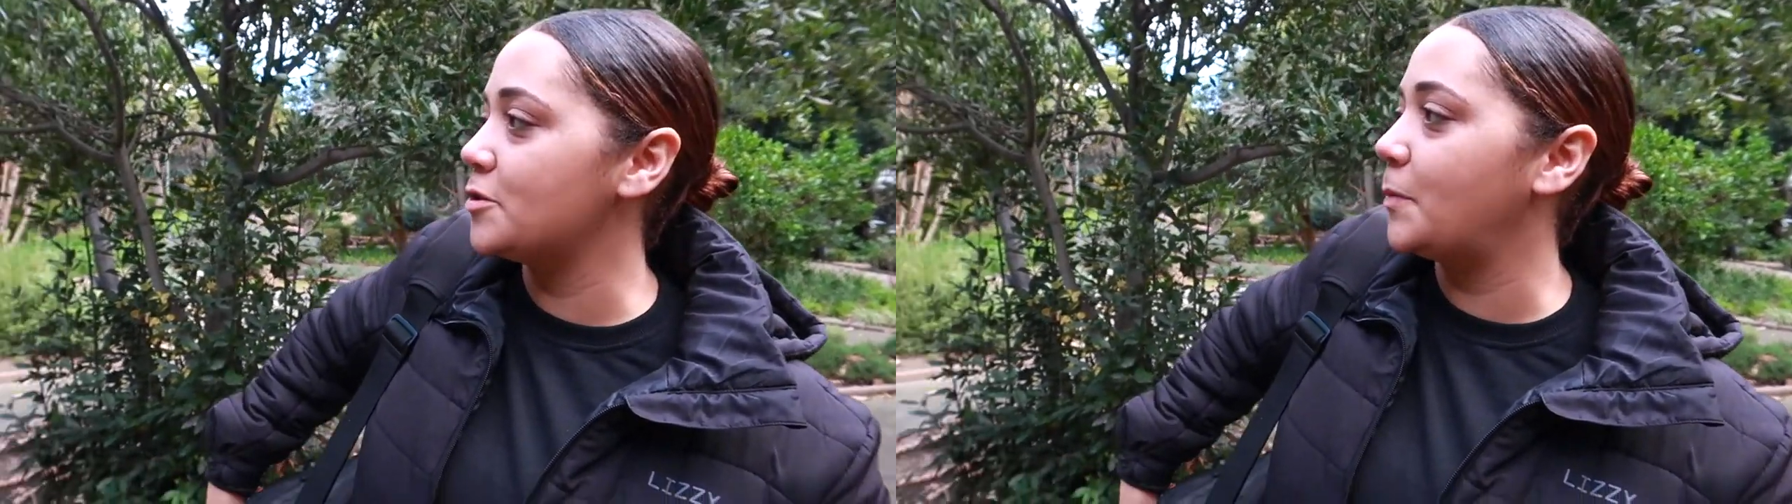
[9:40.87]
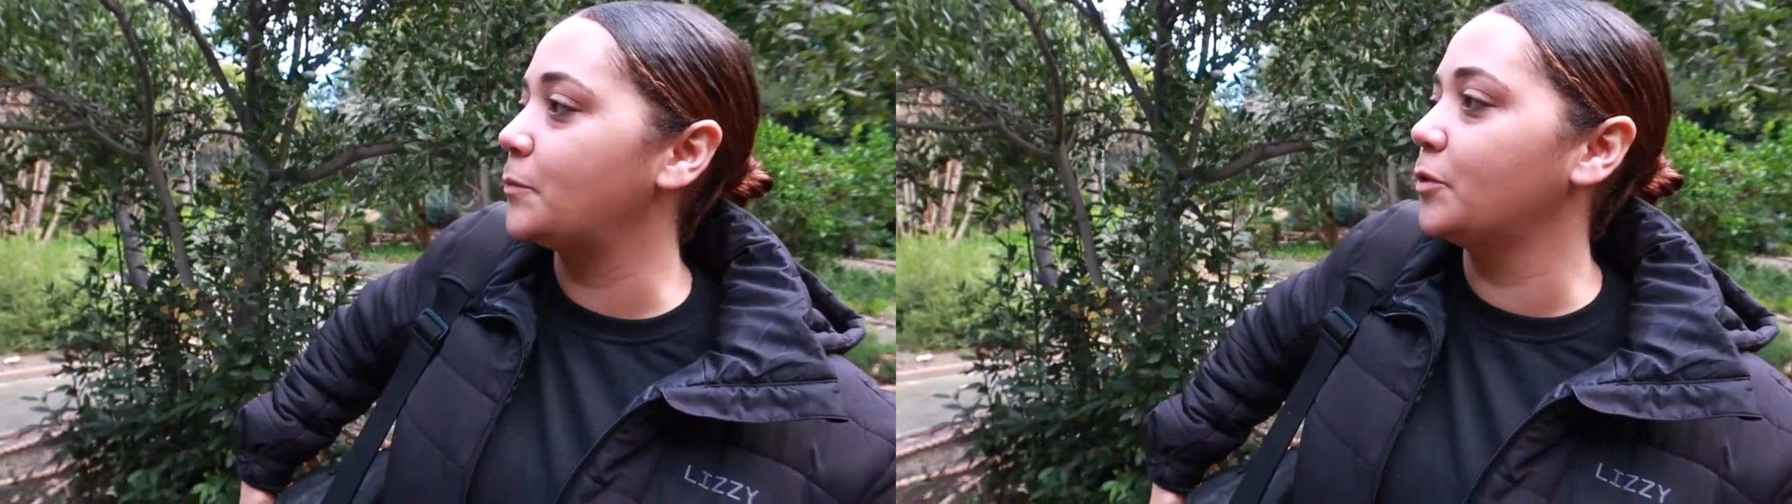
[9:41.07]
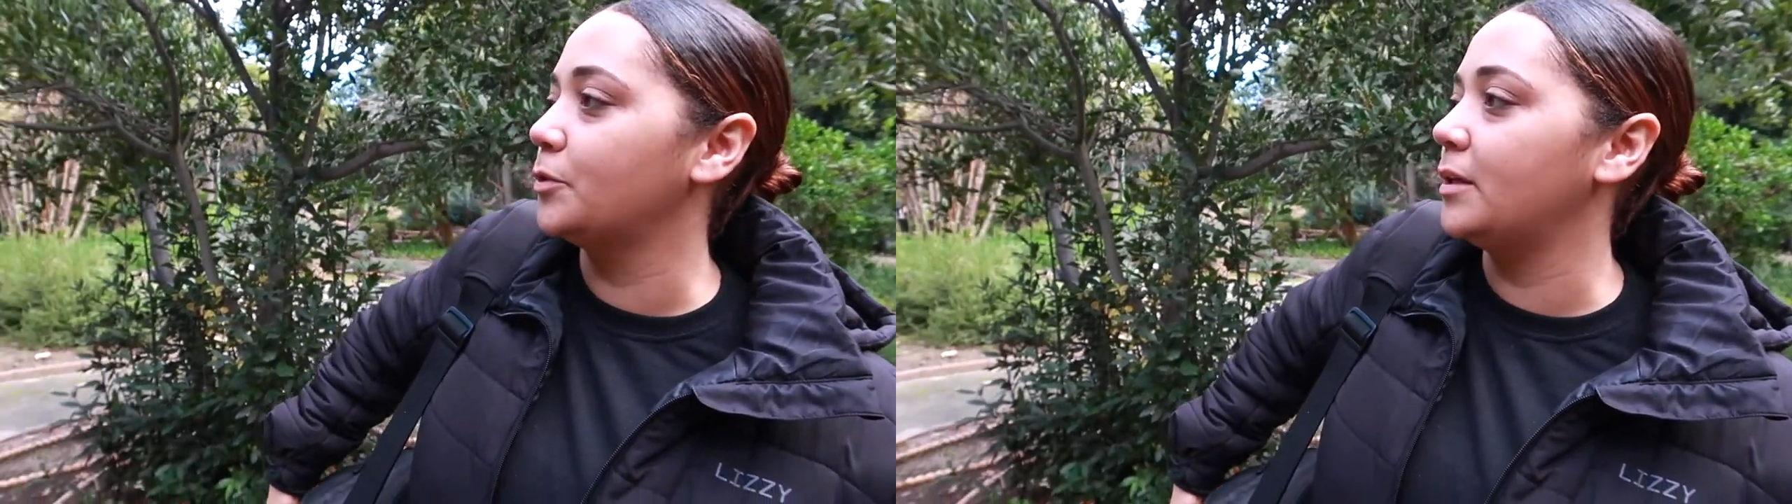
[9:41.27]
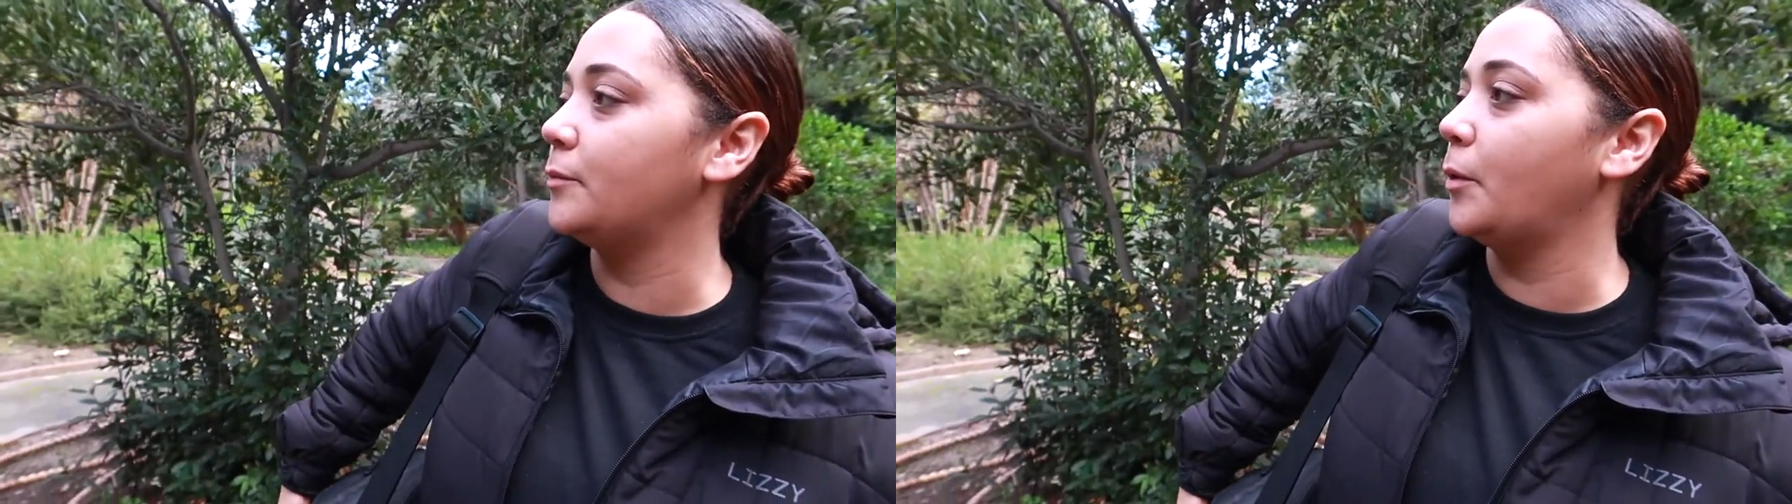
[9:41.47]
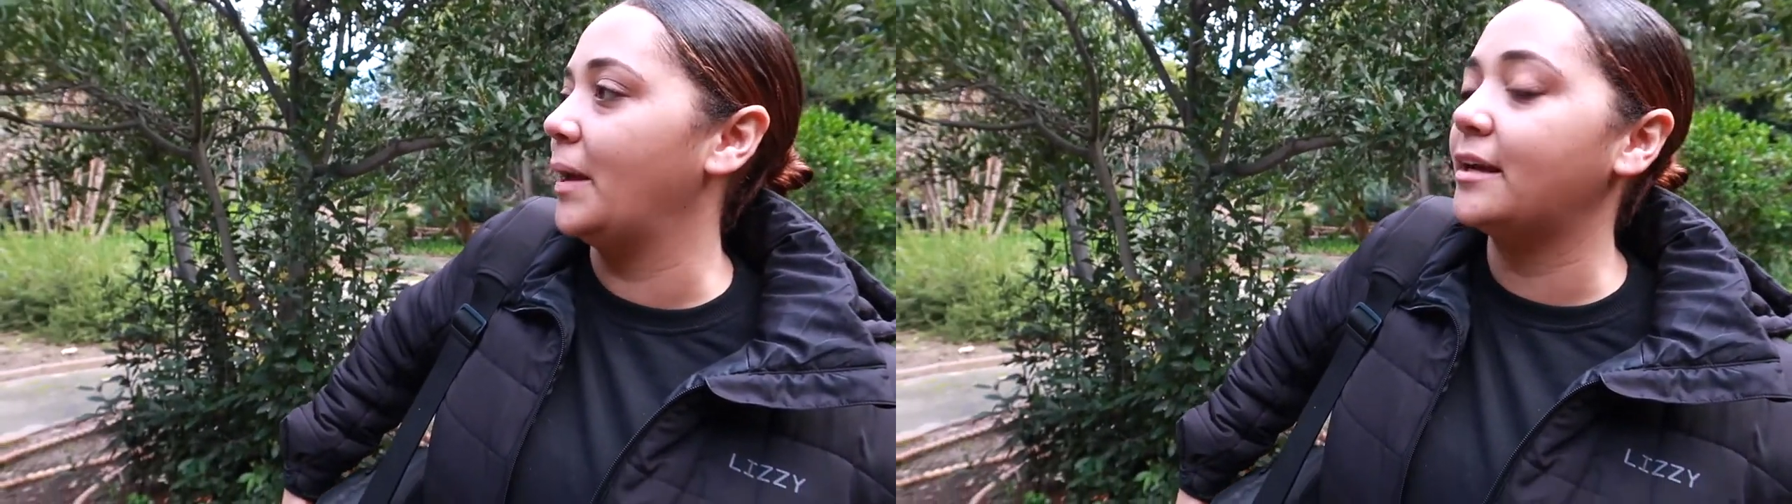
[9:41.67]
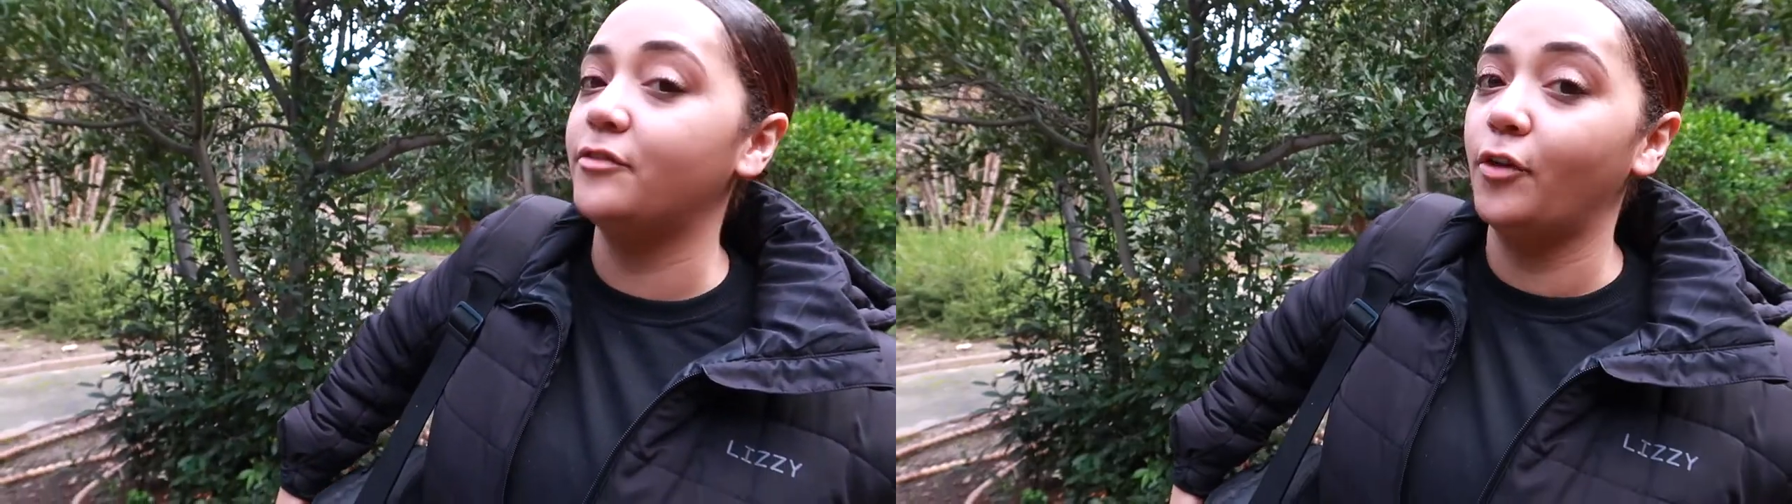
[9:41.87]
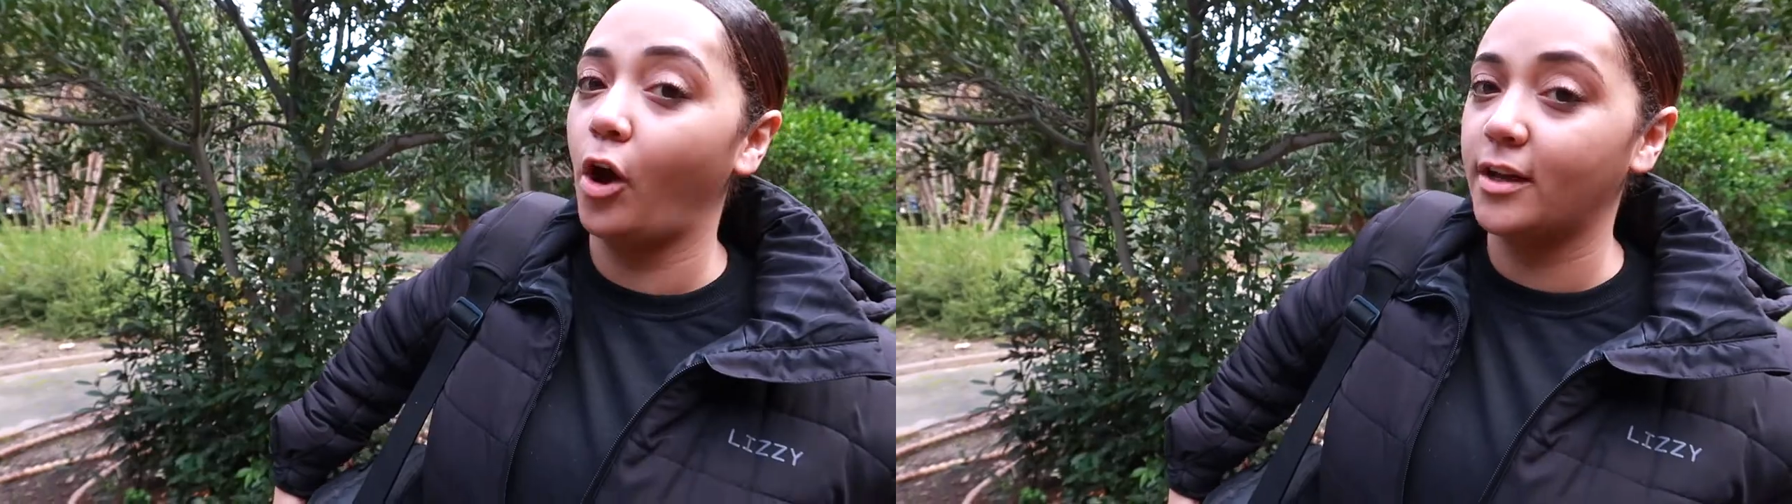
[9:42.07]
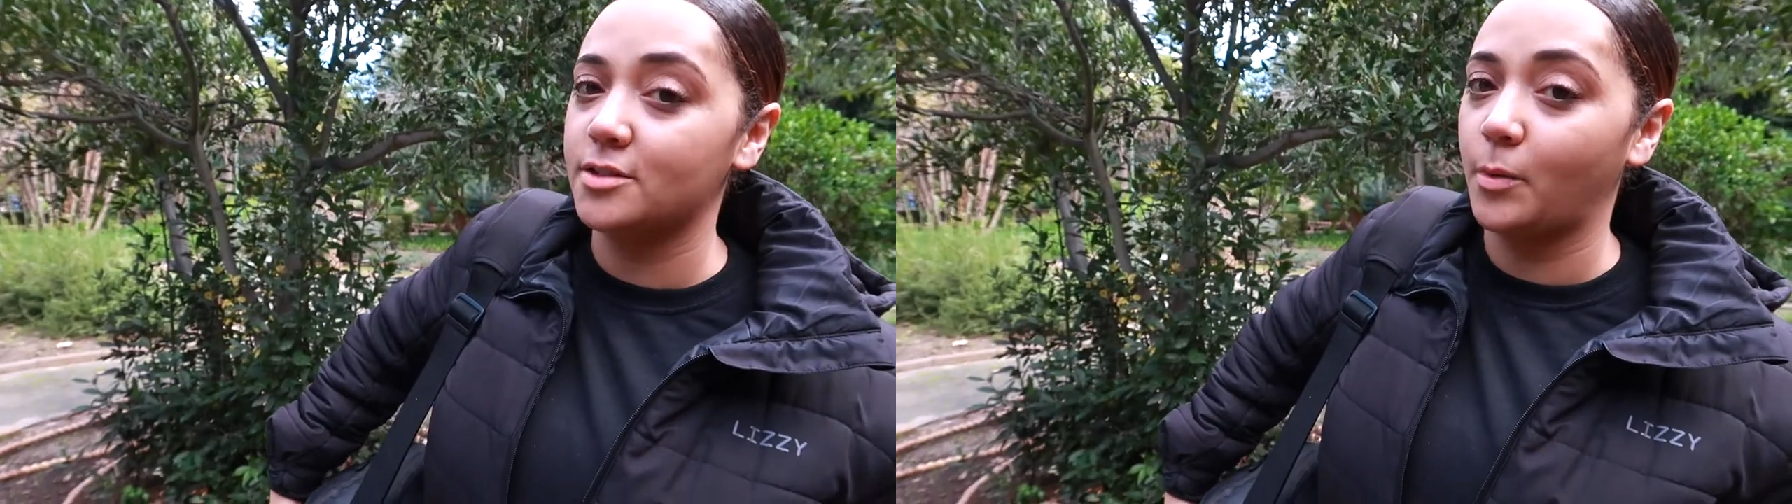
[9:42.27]
but we'll make a
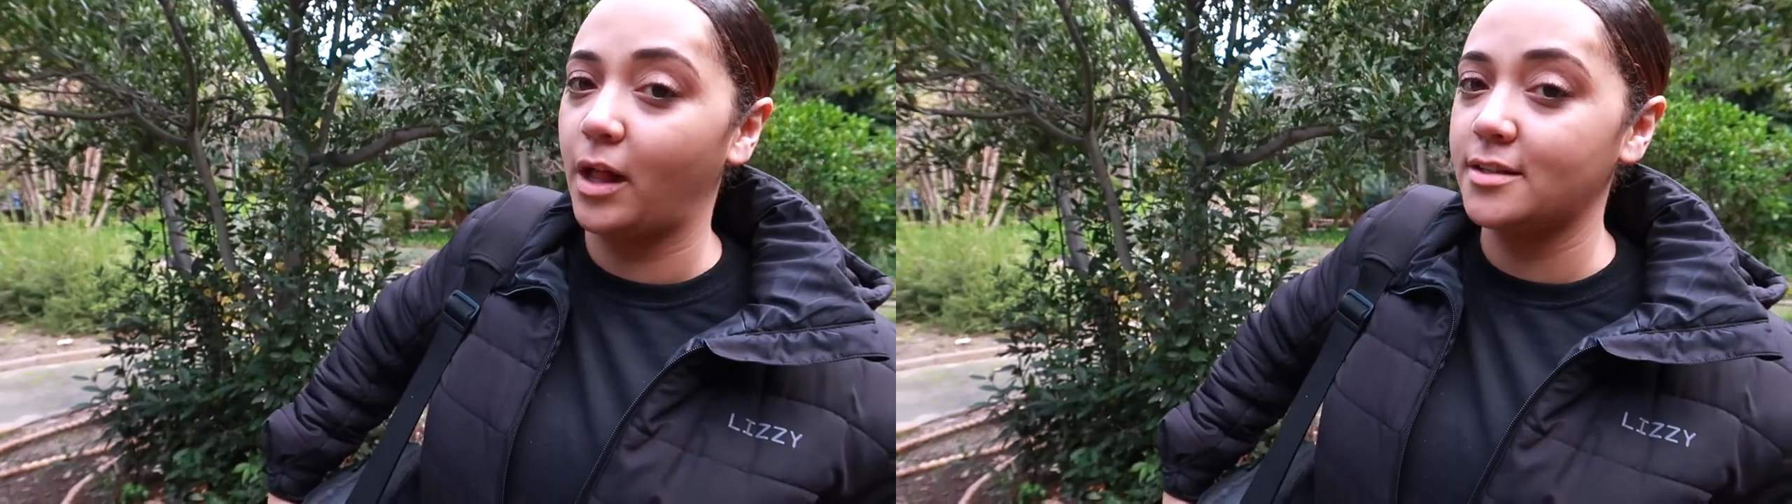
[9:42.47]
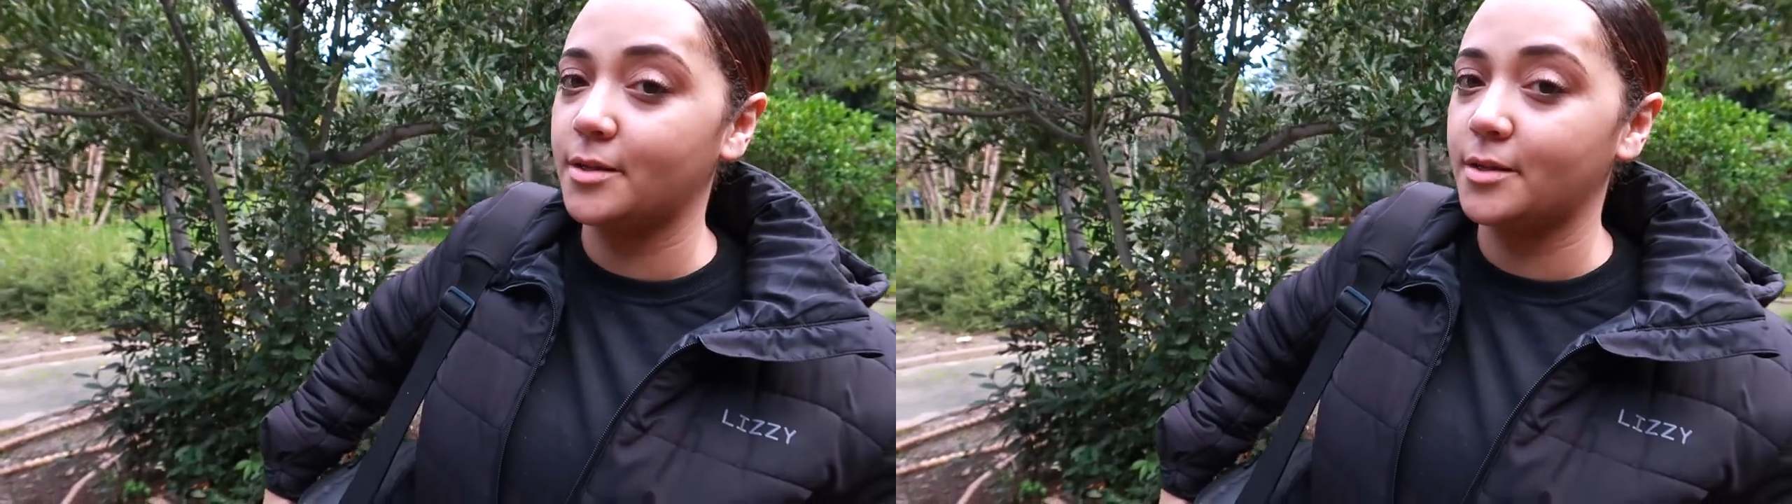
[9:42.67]
vlog as well.